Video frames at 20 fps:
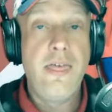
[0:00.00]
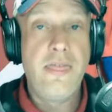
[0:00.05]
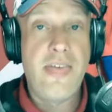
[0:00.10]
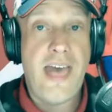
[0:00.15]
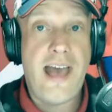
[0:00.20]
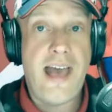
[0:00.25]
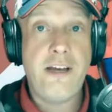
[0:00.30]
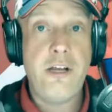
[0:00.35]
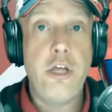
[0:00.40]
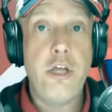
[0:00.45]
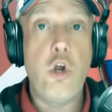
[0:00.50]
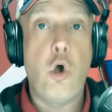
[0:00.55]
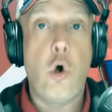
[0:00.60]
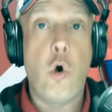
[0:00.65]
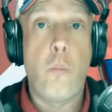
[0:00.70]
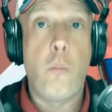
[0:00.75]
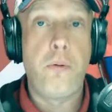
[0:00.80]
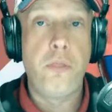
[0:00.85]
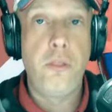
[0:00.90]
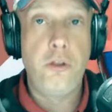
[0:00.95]
That could
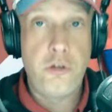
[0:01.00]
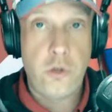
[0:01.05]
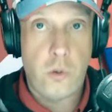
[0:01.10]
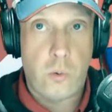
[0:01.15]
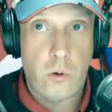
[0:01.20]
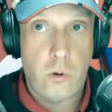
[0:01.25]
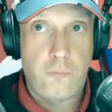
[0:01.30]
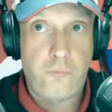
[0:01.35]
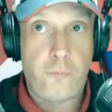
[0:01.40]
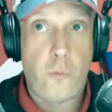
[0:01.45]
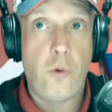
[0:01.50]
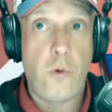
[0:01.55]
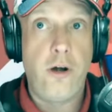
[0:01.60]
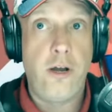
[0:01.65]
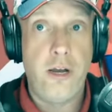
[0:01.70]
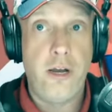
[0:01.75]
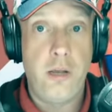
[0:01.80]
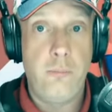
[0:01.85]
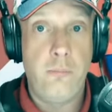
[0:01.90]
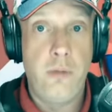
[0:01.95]
open the door for
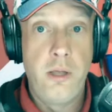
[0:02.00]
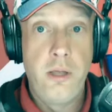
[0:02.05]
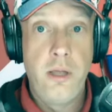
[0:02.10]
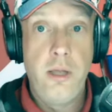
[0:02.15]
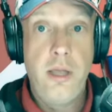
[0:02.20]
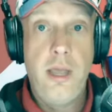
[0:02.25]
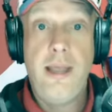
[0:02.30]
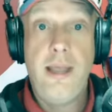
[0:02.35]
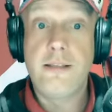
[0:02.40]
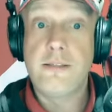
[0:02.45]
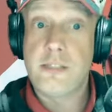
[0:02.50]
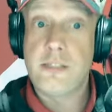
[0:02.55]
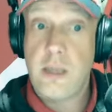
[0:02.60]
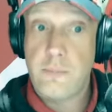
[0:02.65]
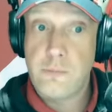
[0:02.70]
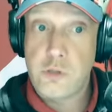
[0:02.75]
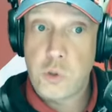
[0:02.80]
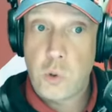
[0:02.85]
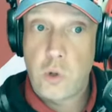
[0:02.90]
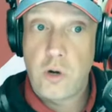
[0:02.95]
him in
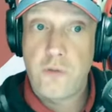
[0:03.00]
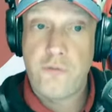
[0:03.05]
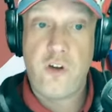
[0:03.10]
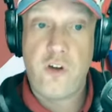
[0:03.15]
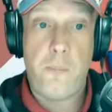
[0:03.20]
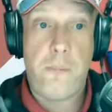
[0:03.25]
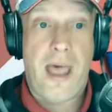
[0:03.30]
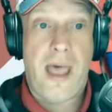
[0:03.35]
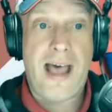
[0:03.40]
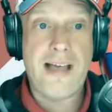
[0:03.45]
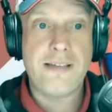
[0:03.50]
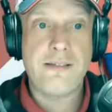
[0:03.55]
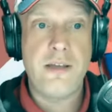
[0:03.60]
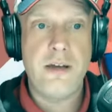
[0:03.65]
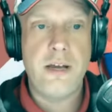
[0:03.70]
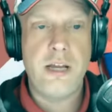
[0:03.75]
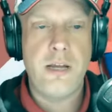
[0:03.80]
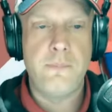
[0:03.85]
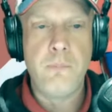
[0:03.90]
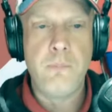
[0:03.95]
some sort of
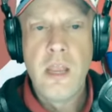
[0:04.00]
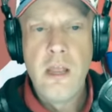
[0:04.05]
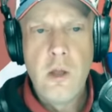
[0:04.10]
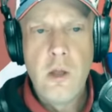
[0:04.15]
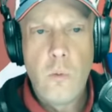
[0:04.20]
capacity.